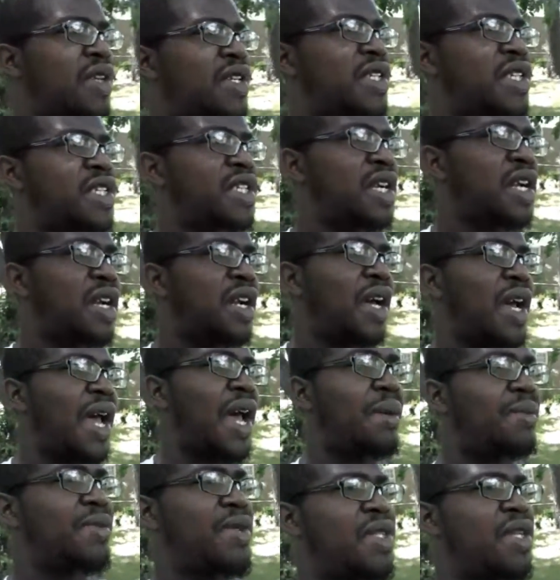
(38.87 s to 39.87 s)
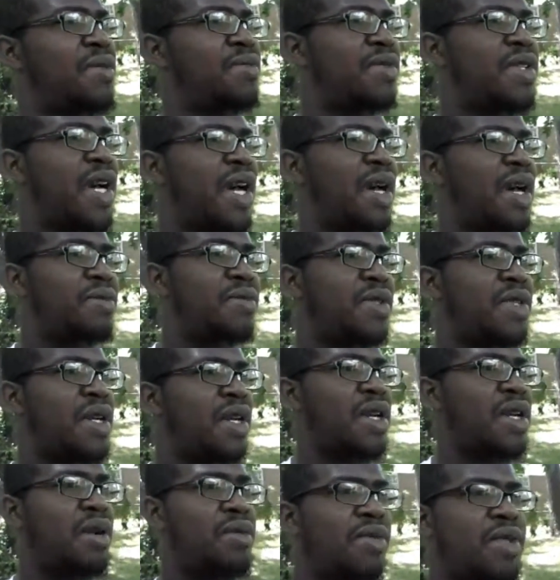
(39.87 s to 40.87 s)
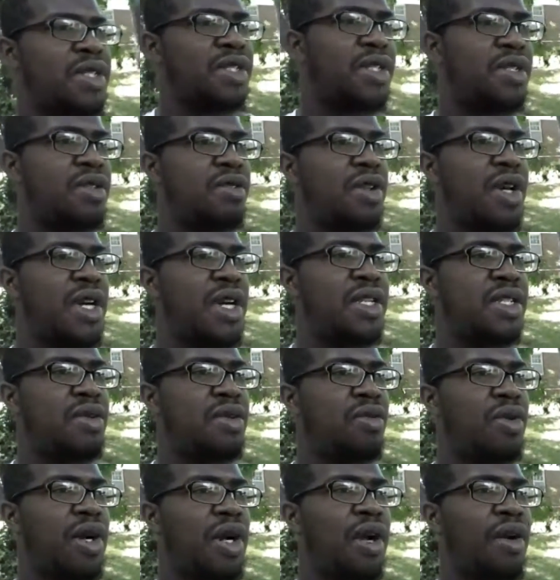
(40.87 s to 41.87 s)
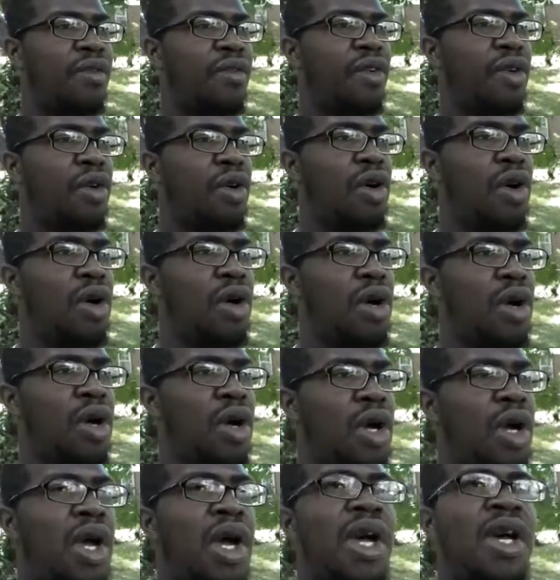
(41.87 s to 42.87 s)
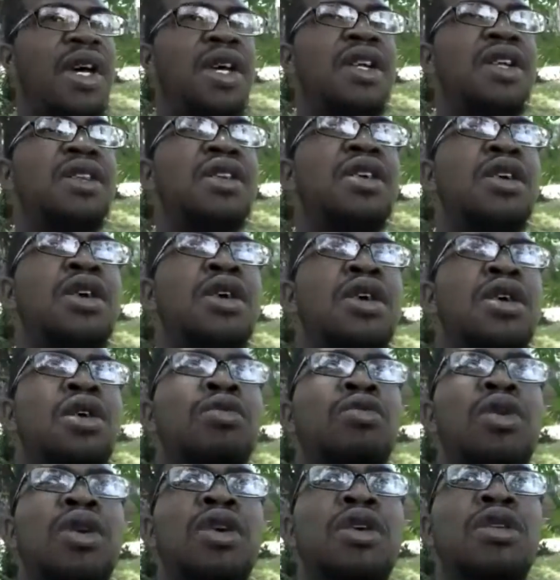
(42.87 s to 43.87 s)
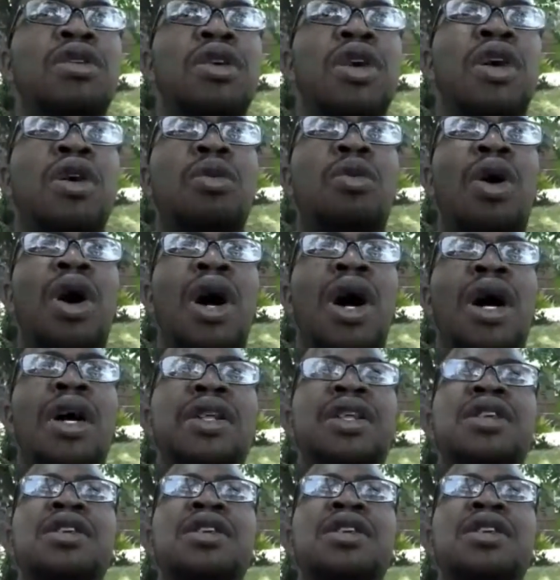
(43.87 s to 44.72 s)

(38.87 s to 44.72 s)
crazy shit happens sometimes, and I'm just too lazy, whatever. And you want to know why I